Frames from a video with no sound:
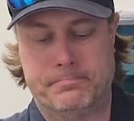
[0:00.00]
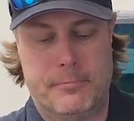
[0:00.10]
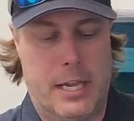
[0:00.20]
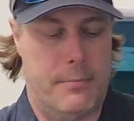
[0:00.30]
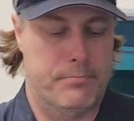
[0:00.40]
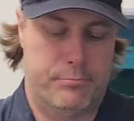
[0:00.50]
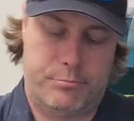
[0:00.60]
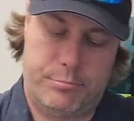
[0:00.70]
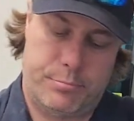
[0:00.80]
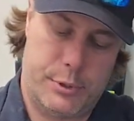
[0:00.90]
Yeah,
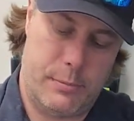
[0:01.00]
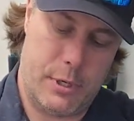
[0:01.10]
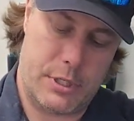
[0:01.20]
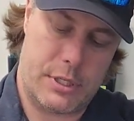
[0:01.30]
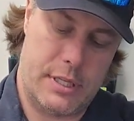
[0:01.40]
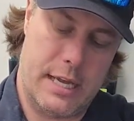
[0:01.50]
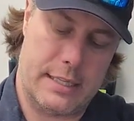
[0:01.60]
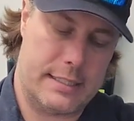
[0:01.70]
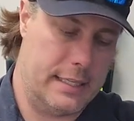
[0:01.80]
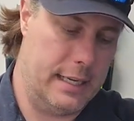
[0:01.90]
pretty much
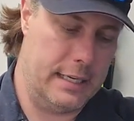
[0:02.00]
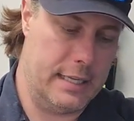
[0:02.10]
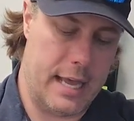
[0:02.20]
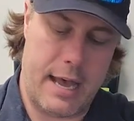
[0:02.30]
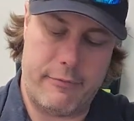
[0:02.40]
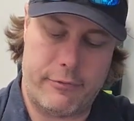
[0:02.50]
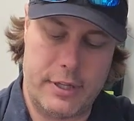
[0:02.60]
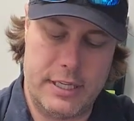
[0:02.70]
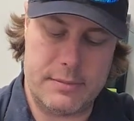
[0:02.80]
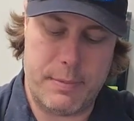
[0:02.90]
that's the end of that for
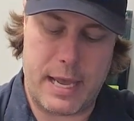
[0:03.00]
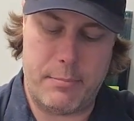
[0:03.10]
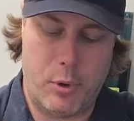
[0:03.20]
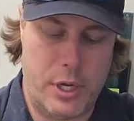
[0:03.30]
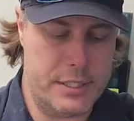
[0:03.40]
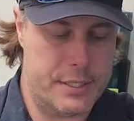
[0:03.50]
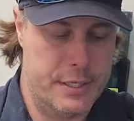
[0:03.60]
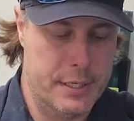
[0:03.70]
these bad boys.